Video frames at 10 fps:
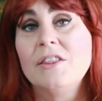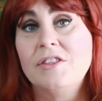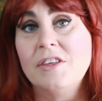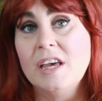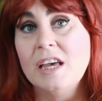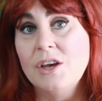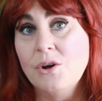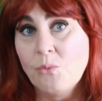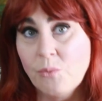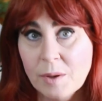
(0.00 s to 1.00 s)

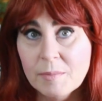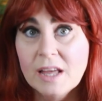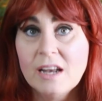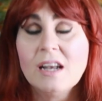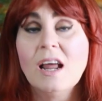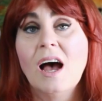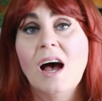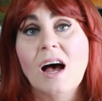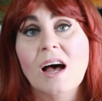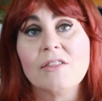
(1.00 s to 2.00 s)
The women
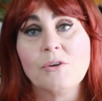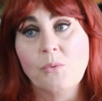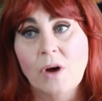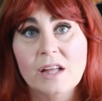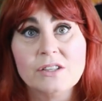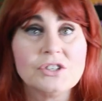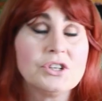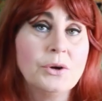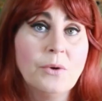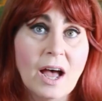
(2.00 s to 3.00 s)
are the
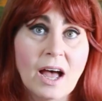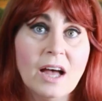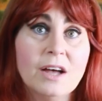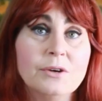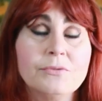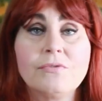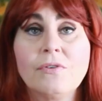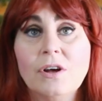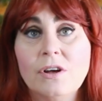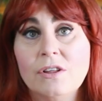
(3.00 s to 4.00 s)
ones who have